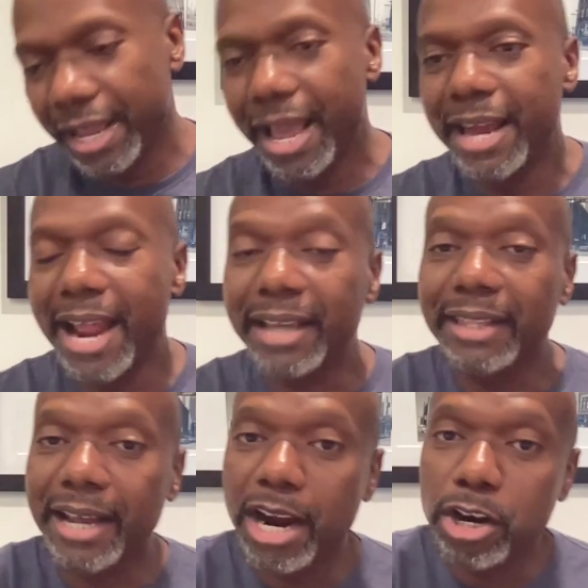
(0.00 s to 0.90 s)
and I acted
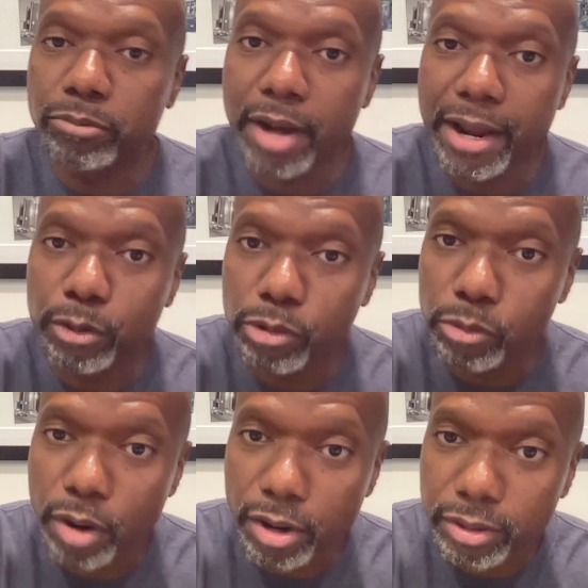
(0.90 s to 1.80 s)
like I hurt my ankle at
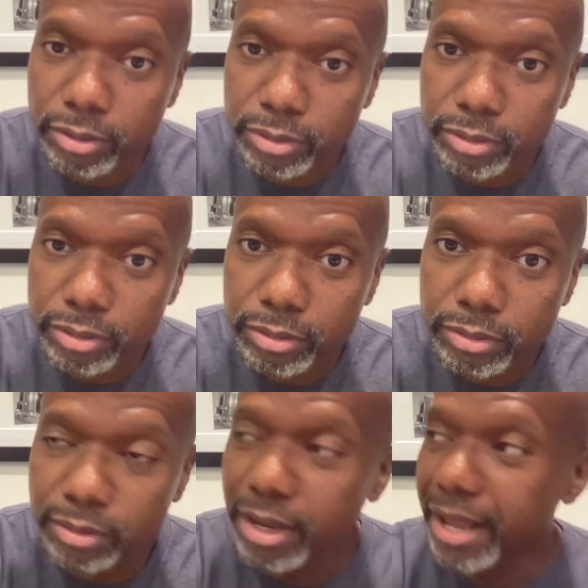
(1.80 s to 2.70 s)
work.
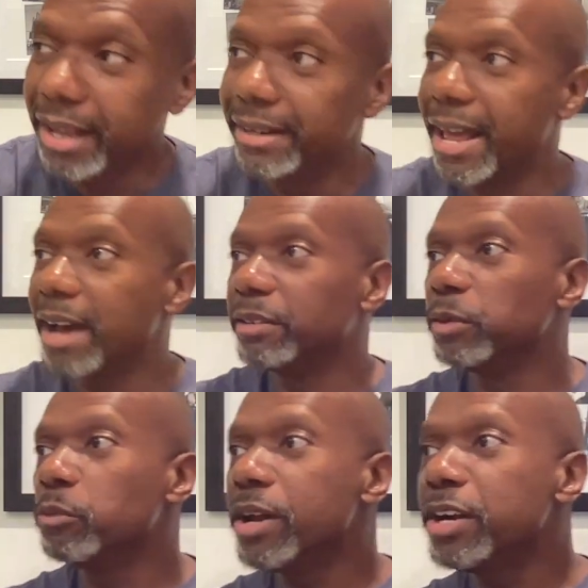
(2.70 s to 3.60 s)
Now,
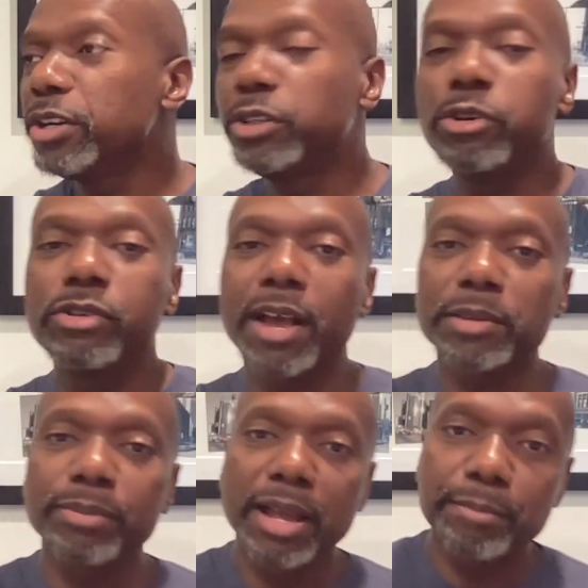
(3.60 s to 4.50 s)
one of the dudes I was
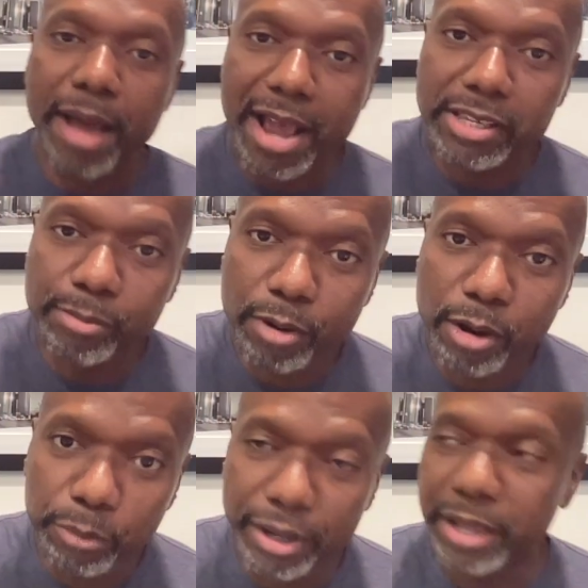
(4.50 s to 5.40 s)
playing
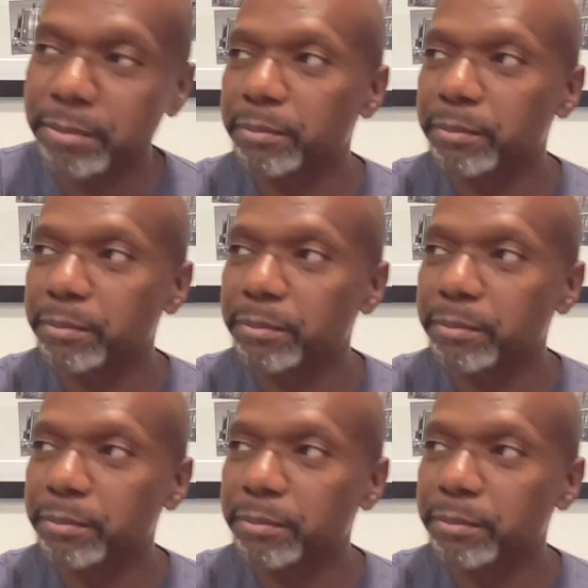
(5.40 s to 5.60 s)
basketball with,